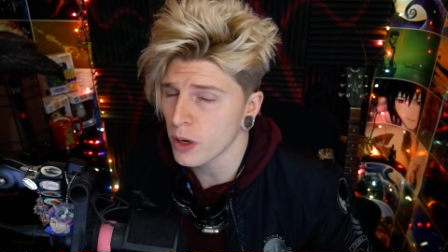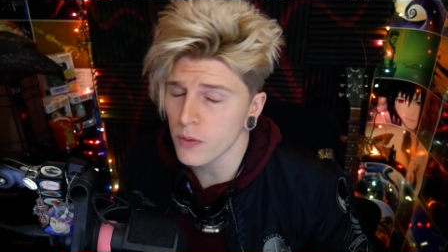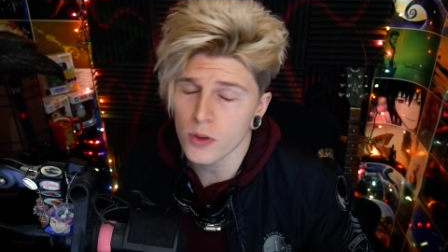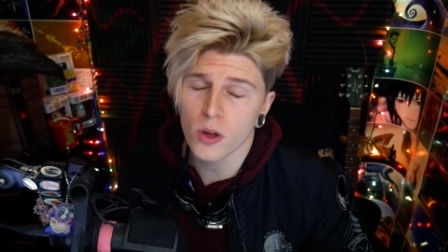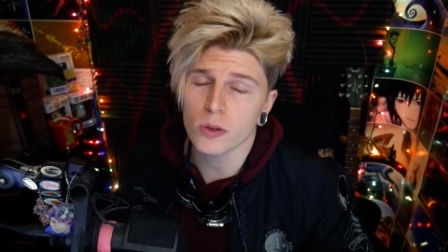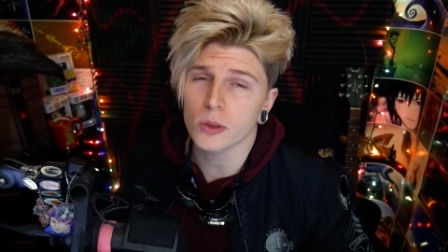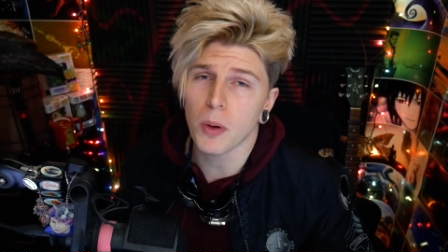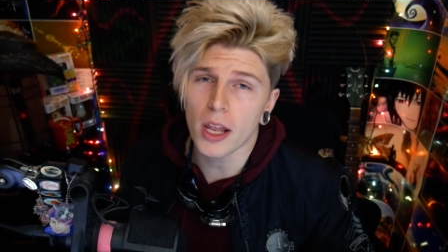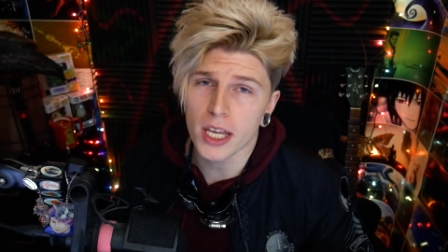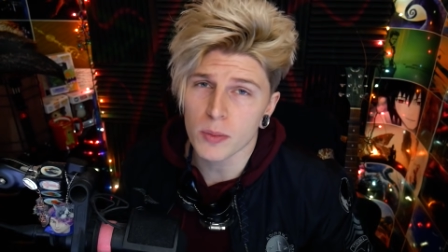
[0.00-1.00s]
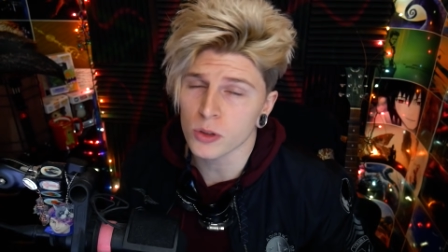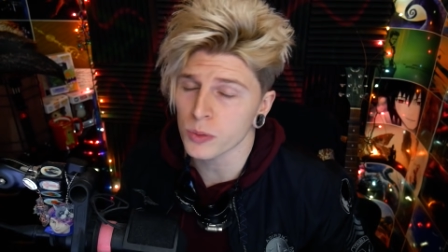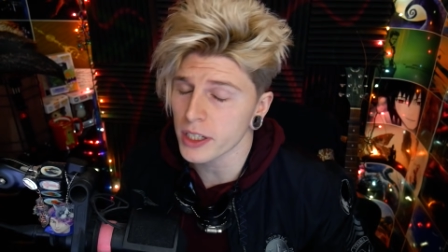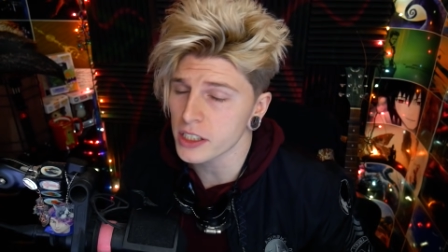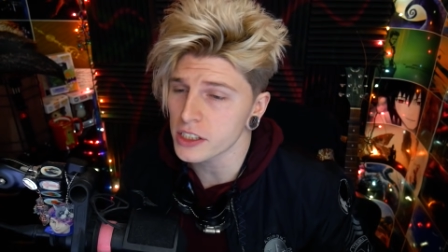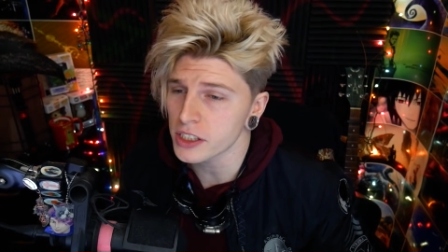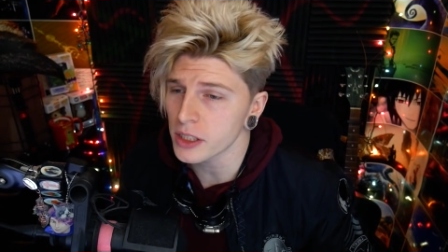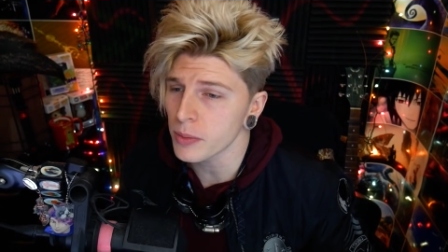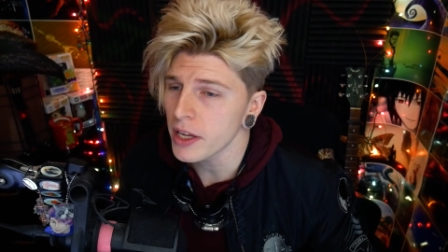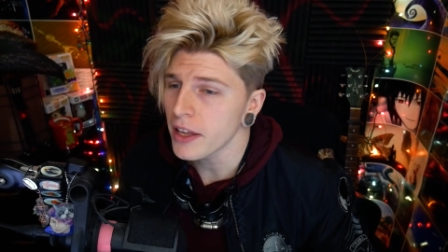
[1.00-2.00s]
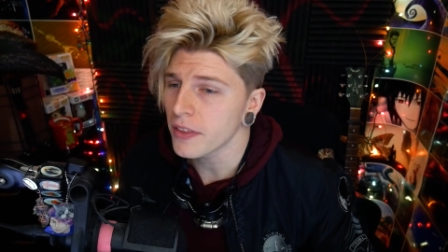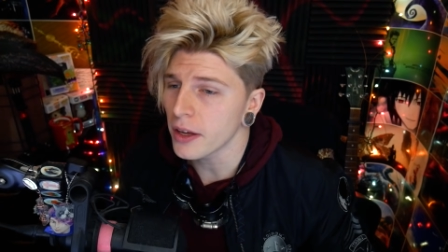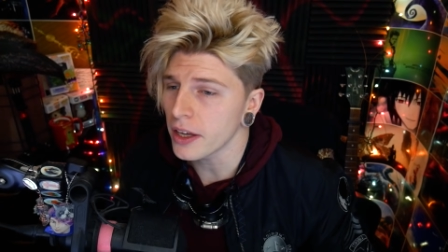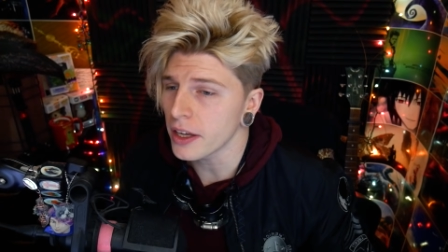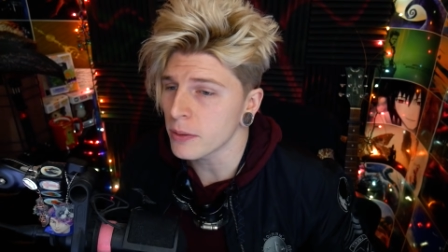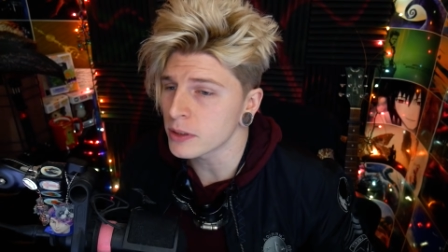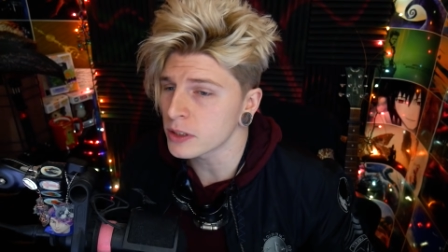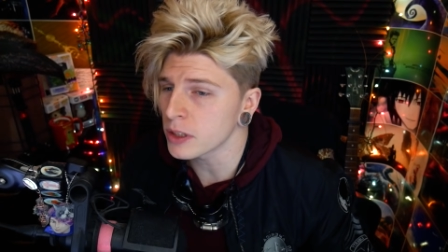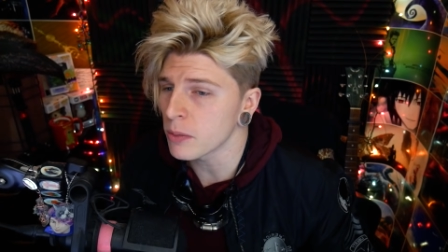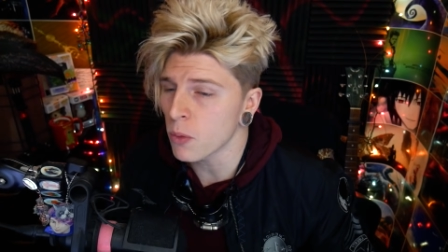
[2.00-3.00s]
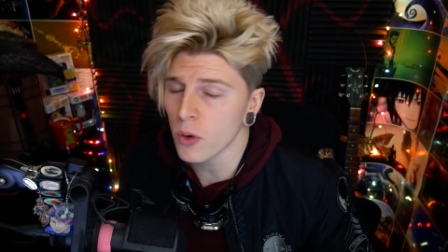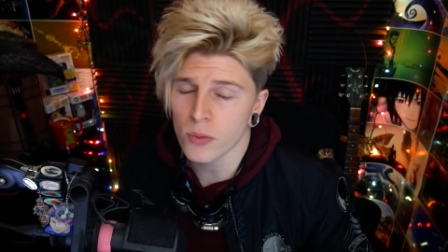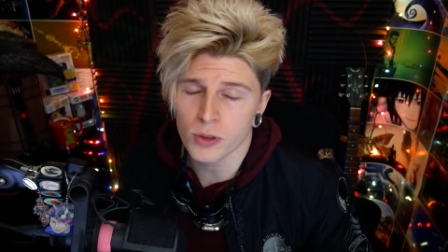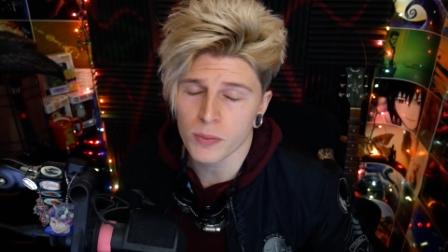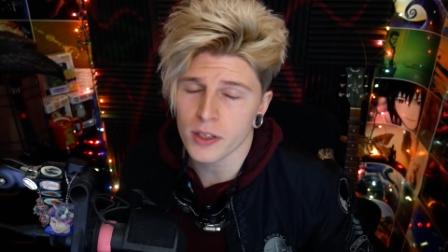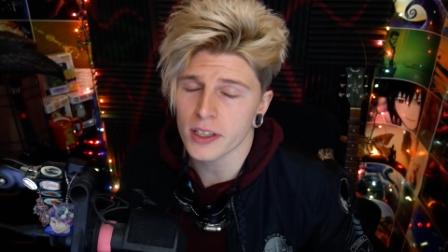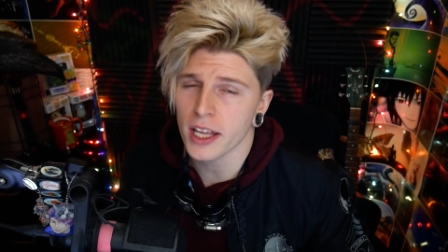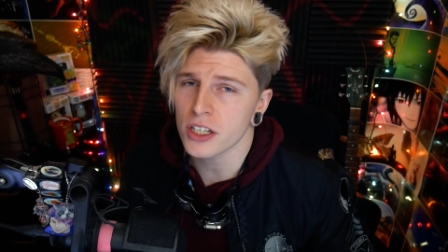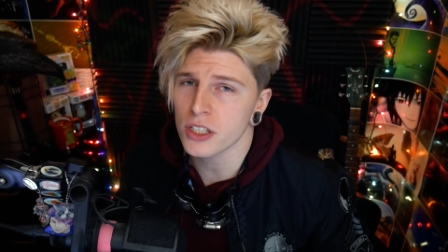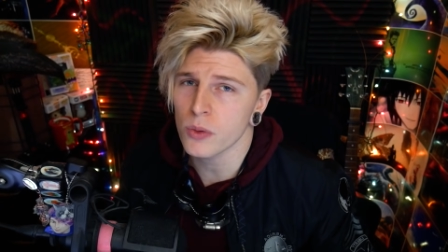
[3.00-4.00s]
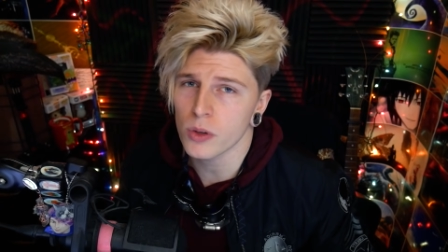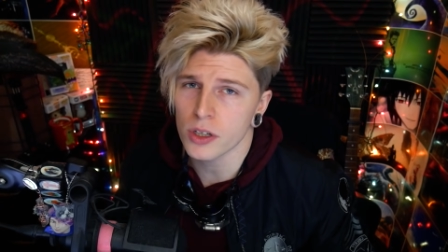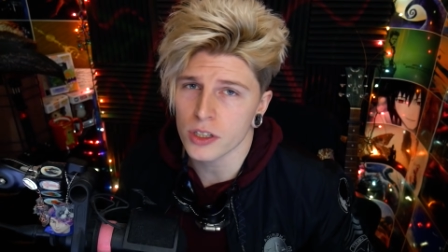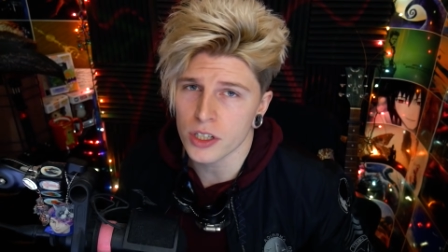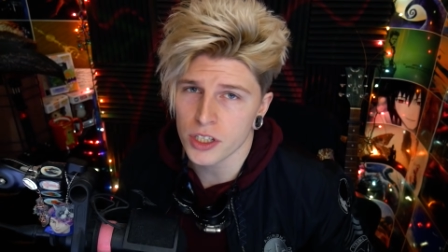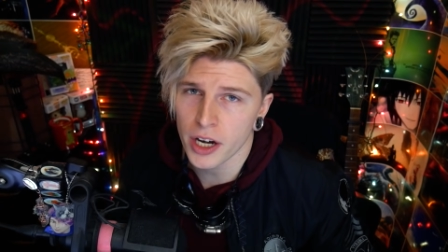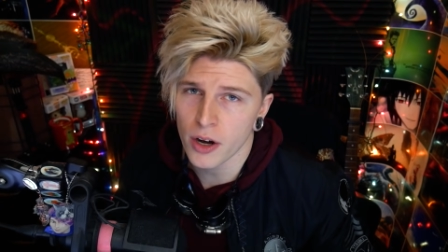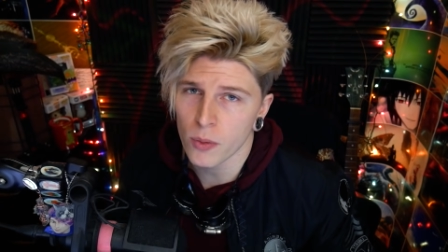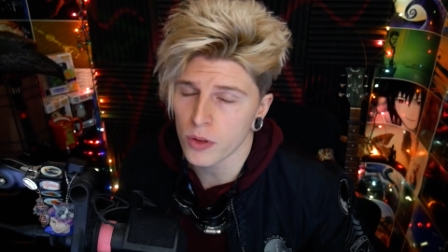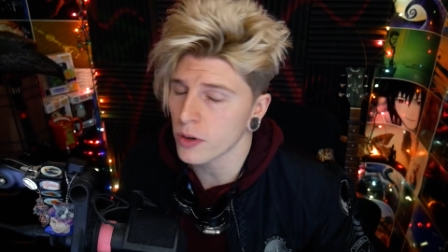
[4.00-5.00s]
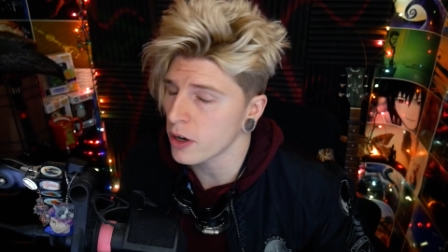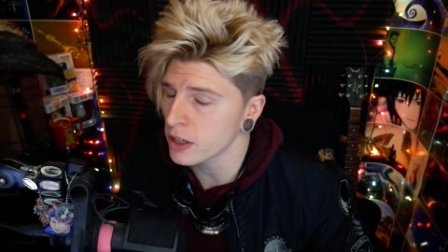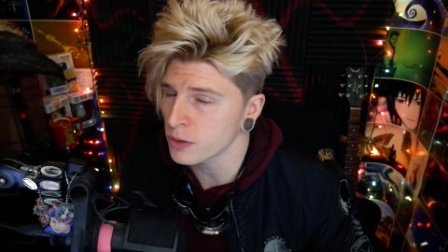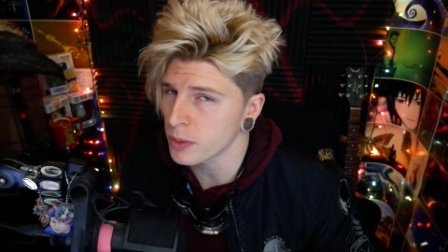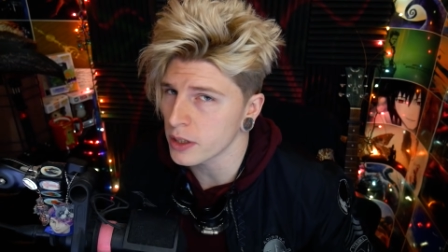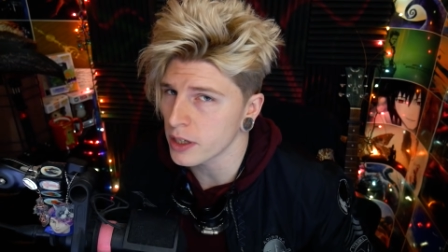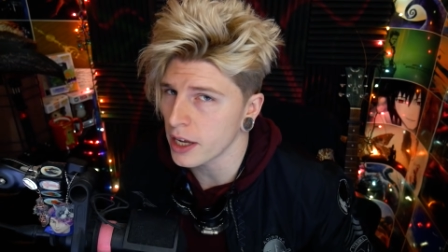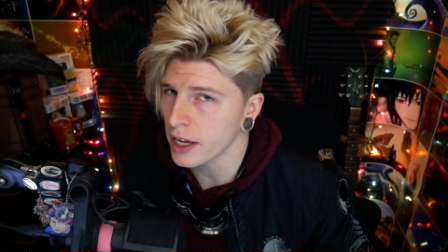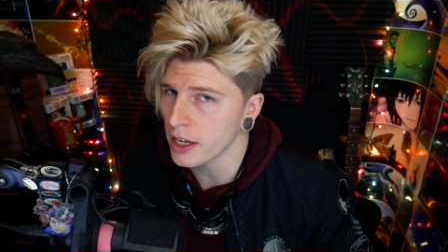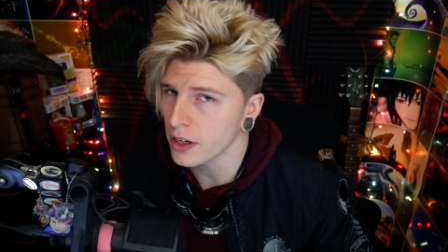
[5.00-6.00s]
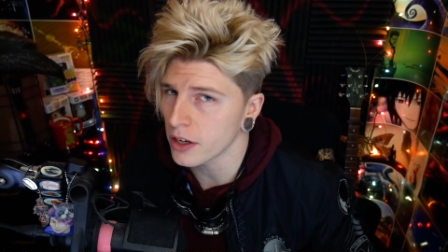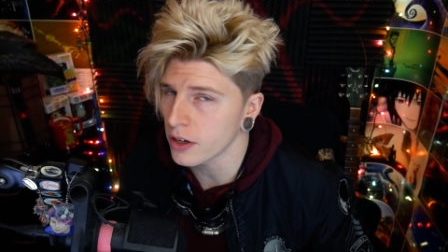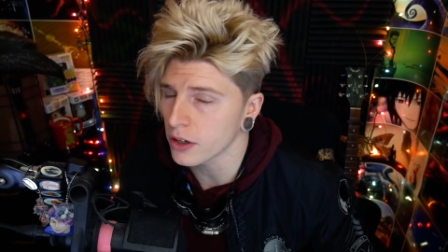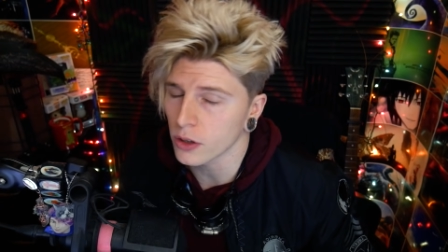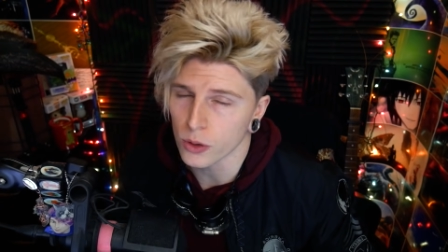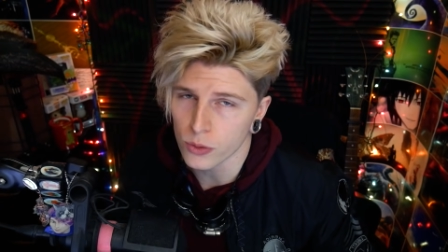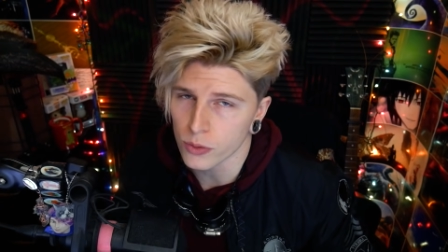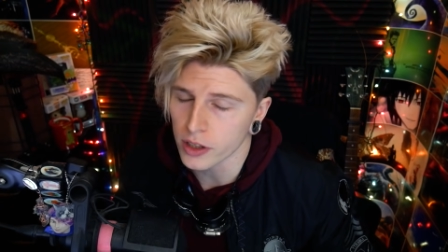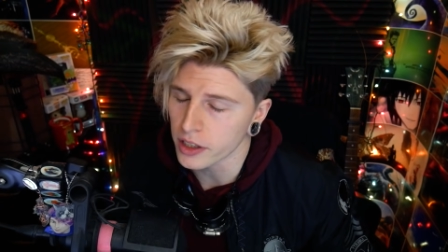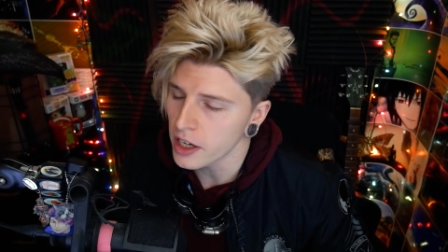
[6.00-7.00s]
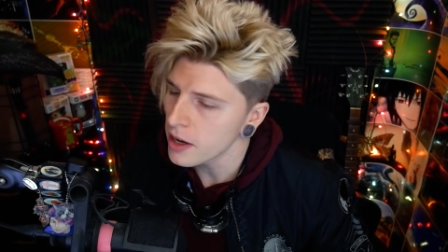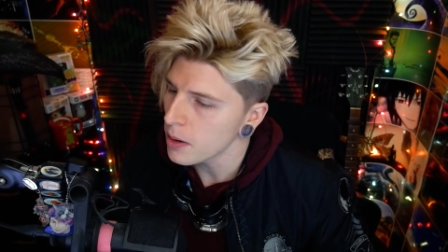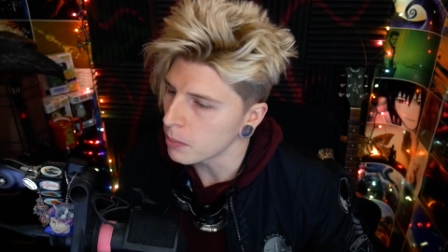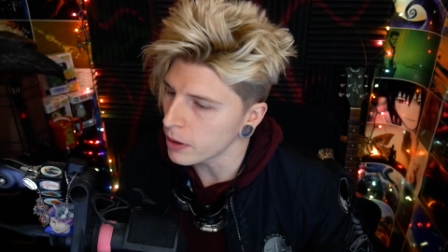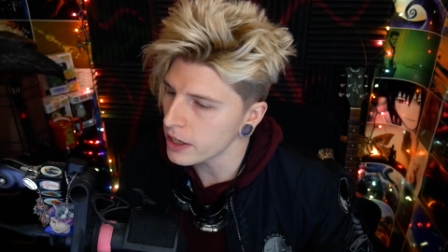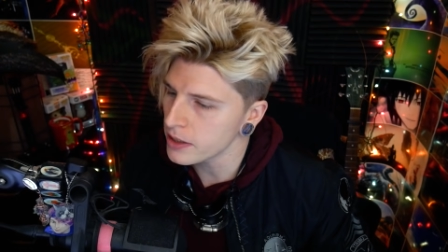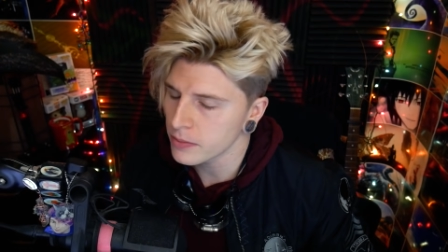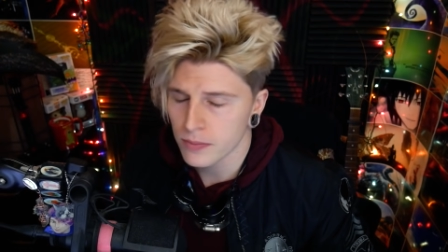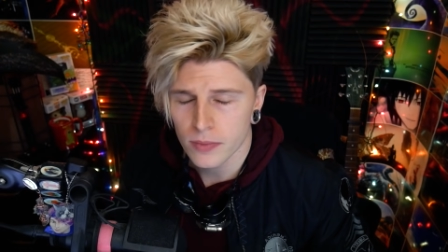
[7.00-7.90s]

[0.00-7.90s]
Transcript: Even though it was a polyamorous relationship, they, it was more of something that she wanted to share with her husband and her girlfriend. But